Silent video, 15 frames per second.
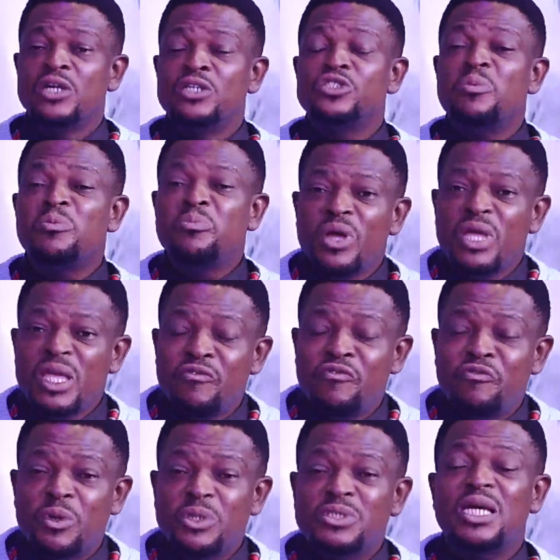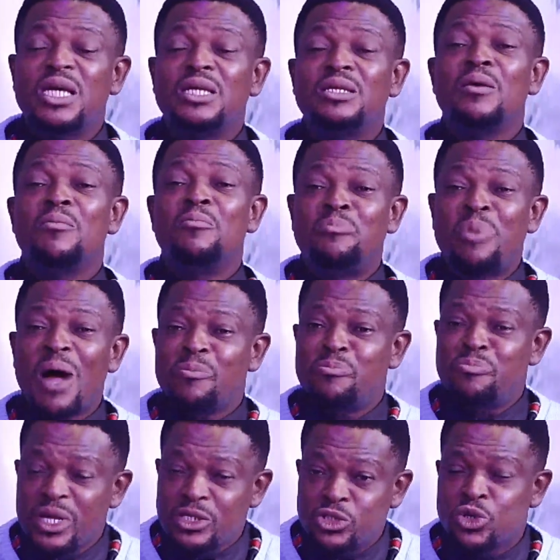Some people imported bad
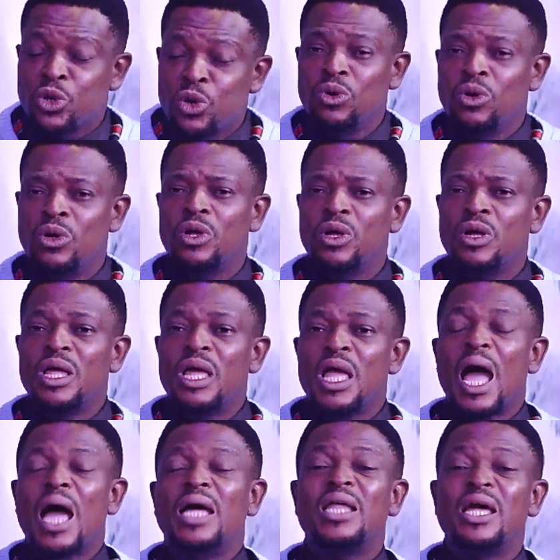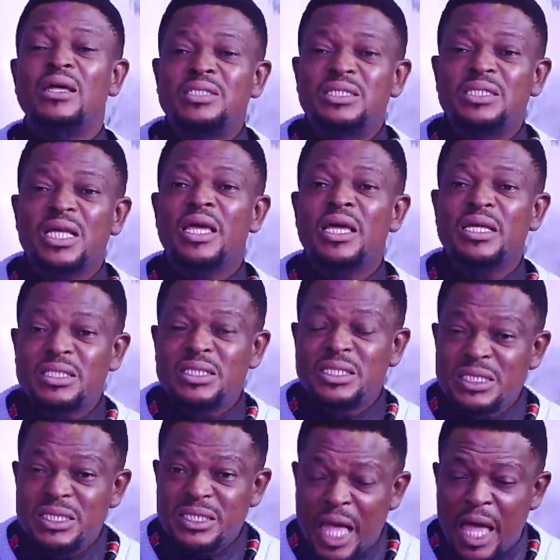petrol, and there is a
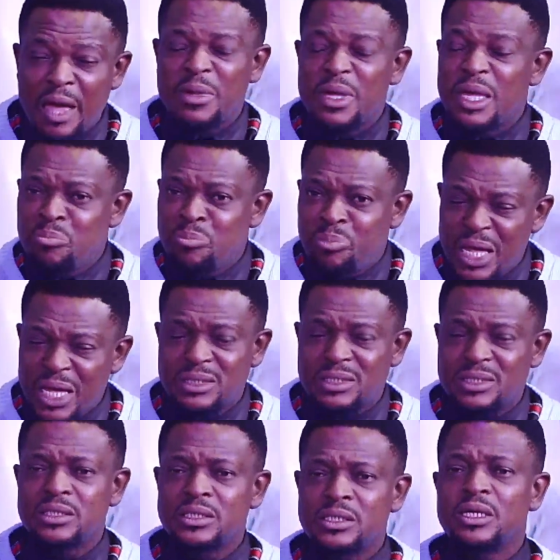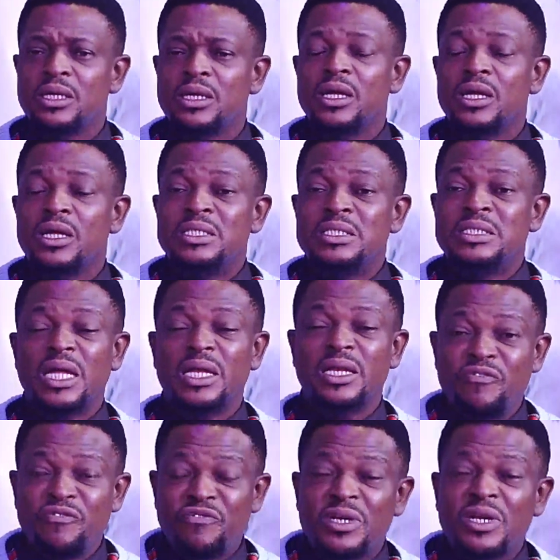system in place that
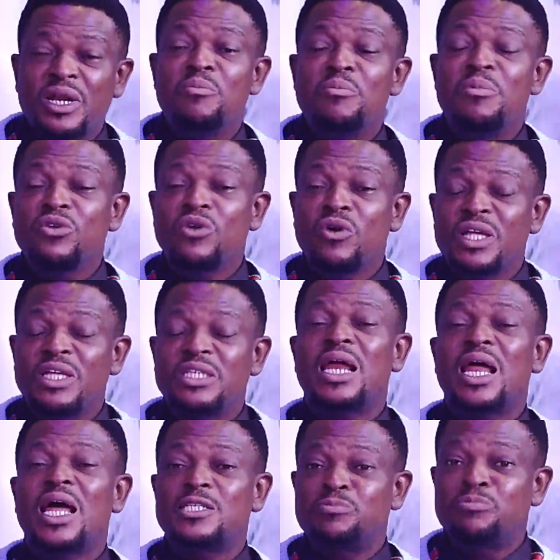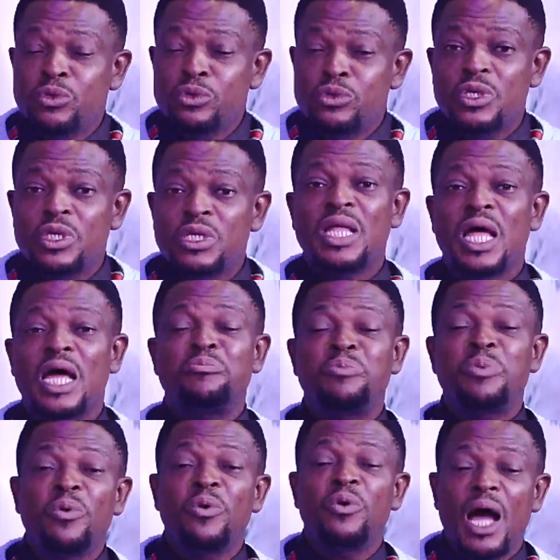the federal government of Nigeria has put, that
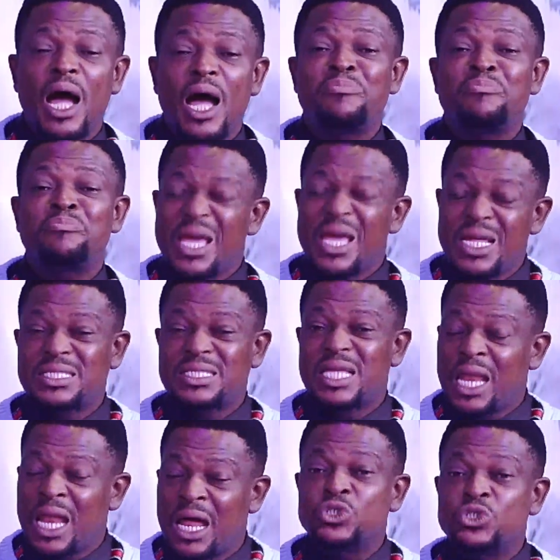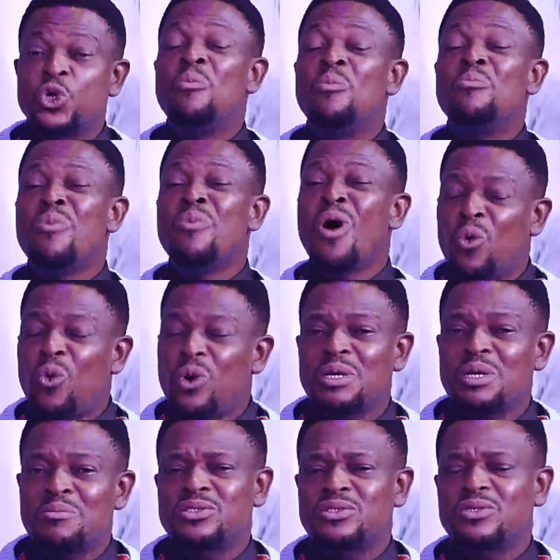people are paid salaries, humongous
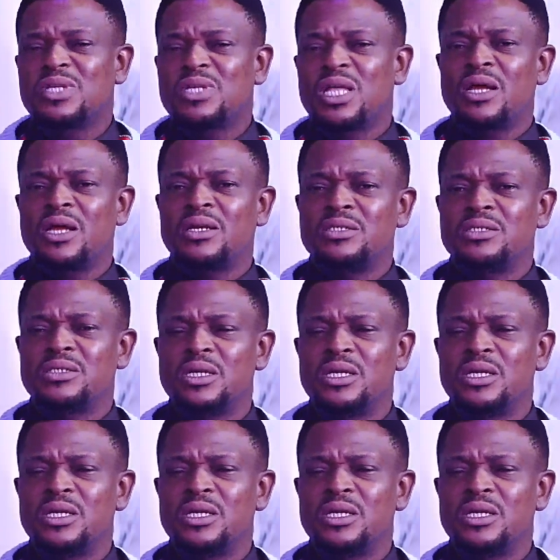amount of salaries,